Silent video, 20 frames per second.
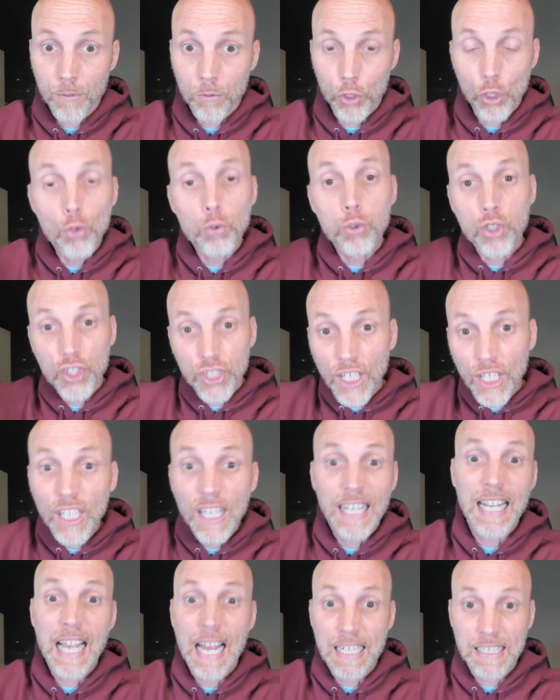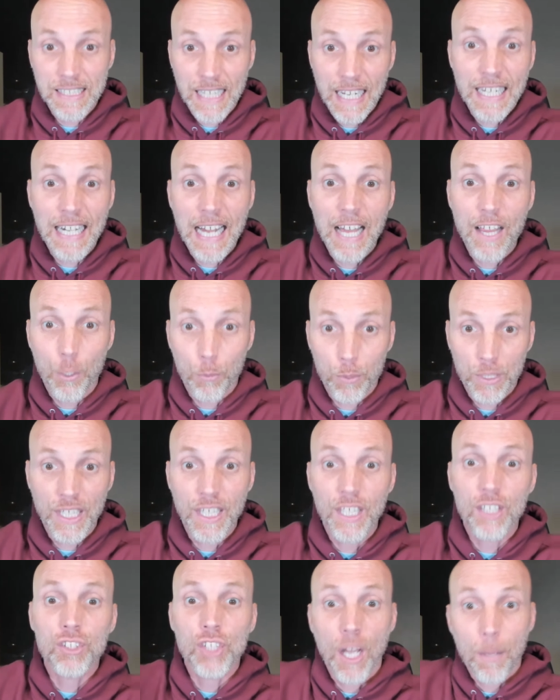You still got to take it out of there with the
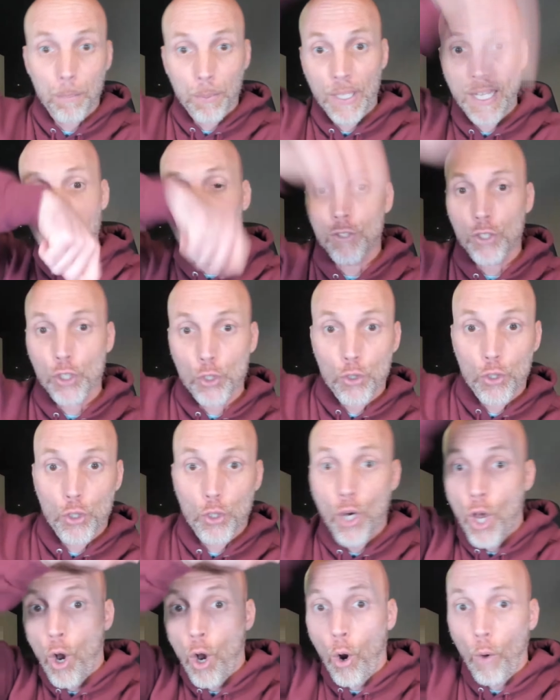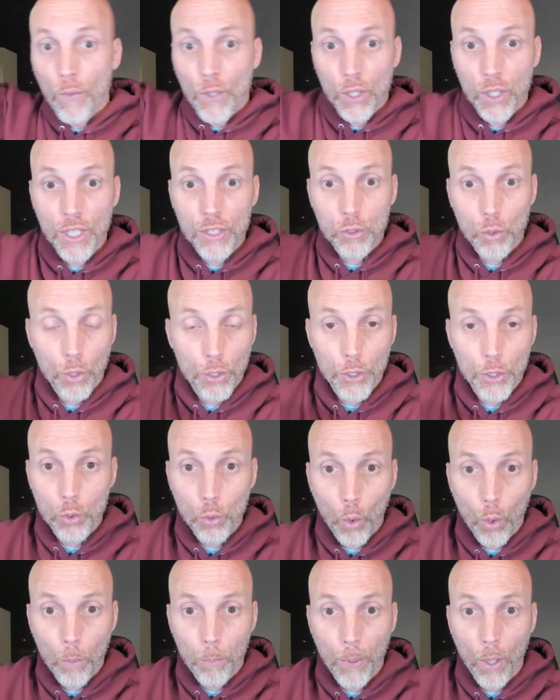hyssop plant over the lintel and the
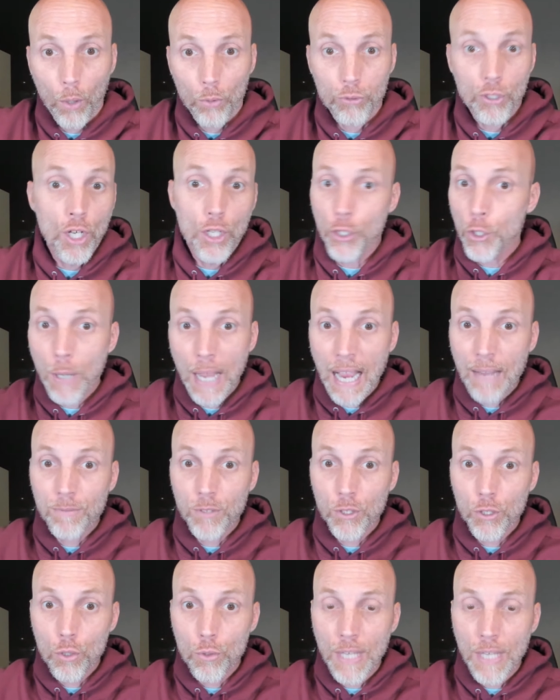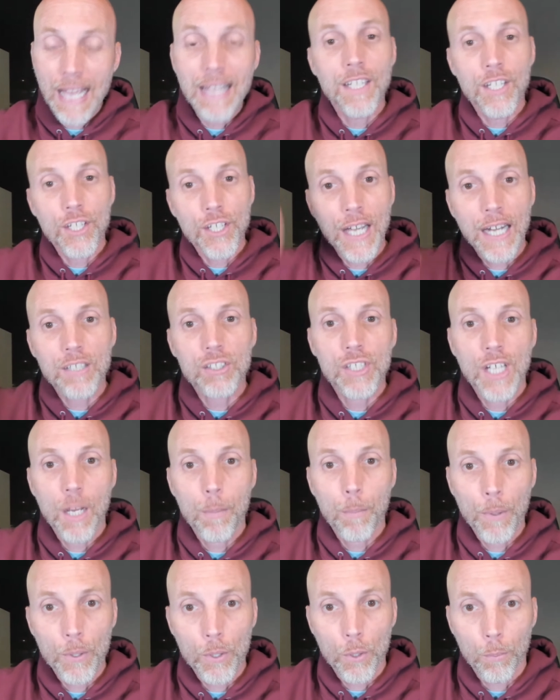doorpost. You have to do that, and then you got to stay
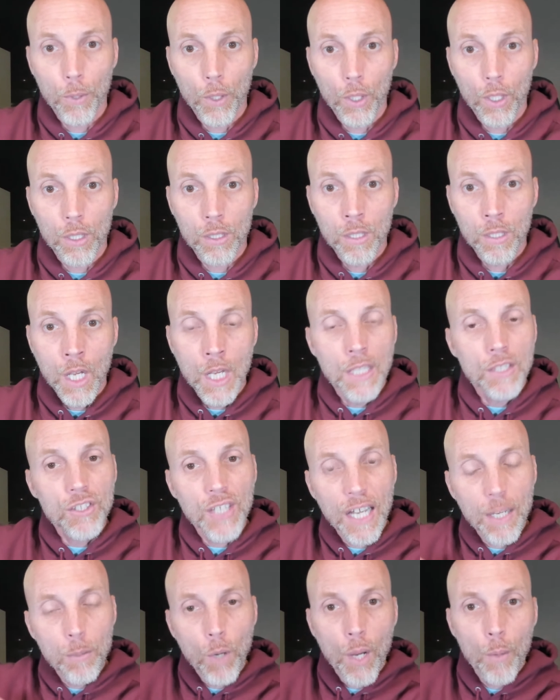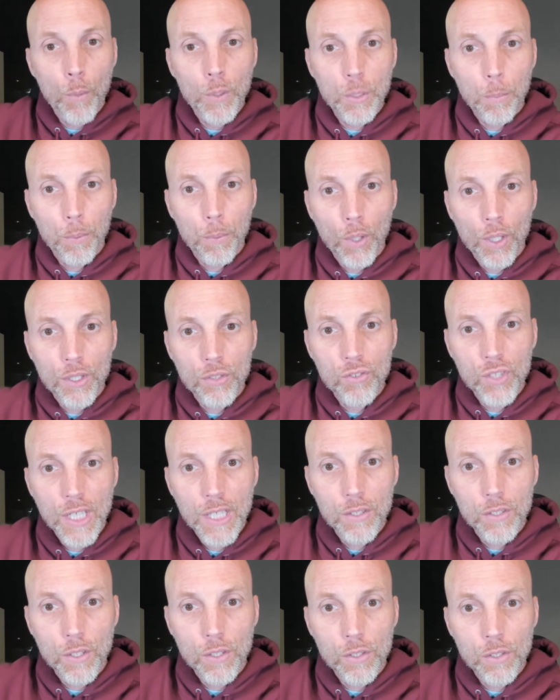up under the blood. Same way with the blood of
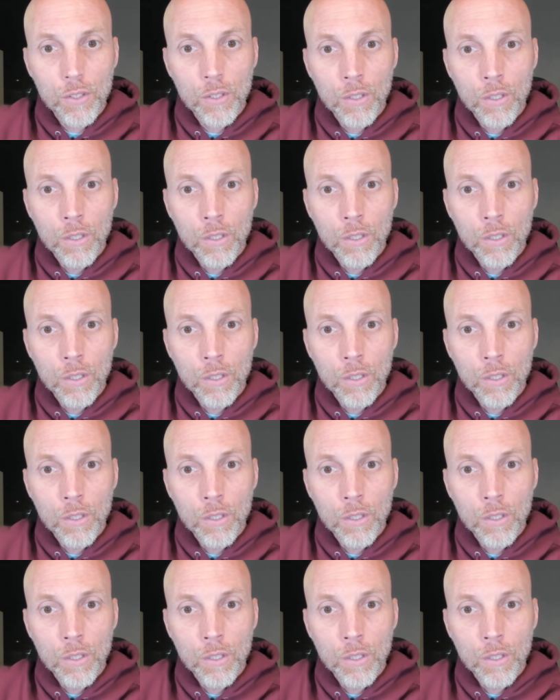Jesus.